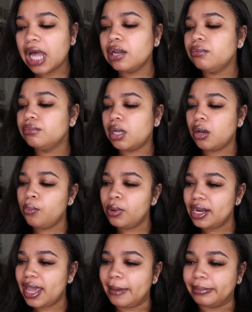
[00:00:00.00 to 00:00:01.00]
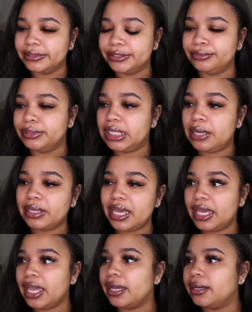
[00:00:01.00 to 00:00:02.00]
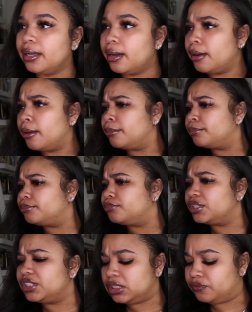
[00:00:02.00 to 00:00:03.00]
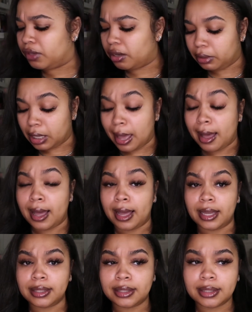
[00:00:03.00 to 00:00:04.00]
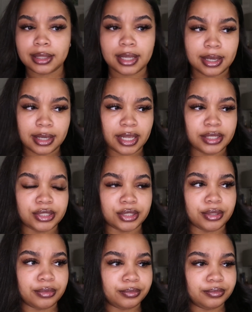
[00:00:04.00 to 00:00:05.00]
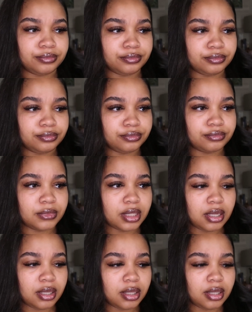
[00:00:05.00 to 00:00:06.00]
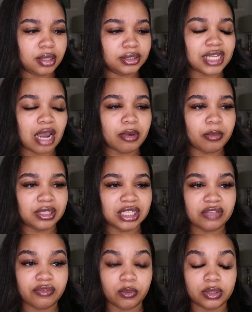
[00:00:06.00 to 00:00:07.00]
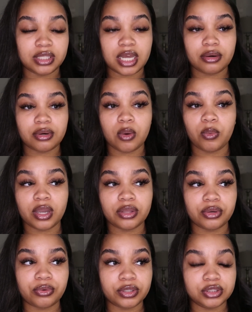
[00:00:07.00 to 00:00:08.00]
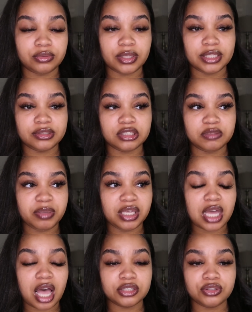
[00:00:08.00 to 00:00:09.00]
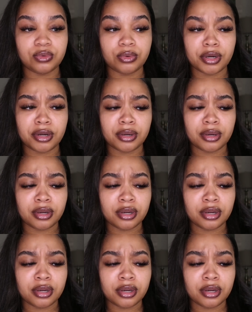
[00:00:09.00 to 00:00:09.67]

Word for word: I don't know what happened to it, okay? Um, which is very odd in nature. Because I remember leaving with, I don't know where the crystal is. It's Peacock's Ore.